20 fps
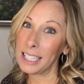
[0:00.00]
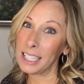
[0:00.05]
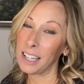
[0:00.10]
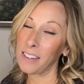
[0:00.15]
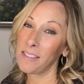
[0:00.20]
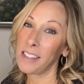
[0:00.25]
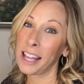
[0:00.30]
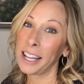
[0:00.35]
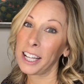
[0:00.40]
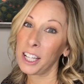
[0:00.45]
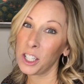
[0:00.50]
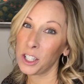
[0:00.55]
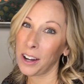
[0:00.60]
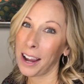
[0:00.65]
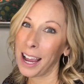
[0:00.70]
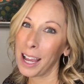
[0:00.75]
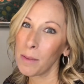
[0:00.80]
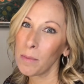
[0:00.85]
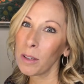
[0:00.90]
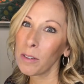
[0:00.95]
to give that a
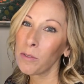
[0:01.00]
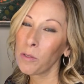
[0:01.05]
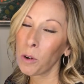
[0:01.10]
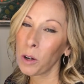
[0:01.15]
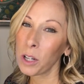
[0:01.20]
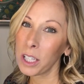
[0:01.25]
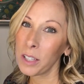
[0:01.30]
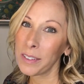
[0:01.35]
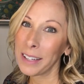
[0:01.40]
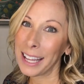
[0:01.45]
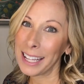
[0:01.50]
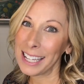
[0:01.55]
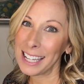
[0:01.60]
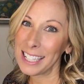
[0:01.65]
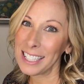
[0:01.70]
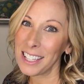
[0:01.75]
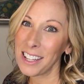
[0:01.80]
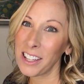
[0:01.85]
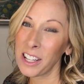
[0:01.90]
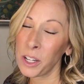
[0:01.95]
try before you get
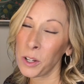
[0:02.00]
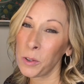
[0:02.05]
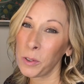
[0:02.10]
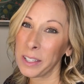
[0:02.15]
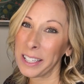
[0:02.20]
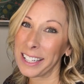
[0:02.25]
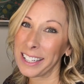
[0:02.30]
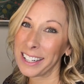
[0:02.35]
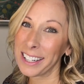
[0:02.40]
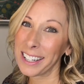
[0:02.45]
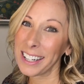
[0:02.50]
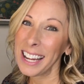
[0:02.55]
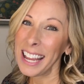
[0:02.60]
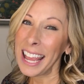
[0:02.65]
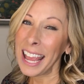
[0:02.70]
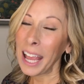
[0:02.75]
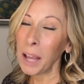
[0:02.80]
into the new year.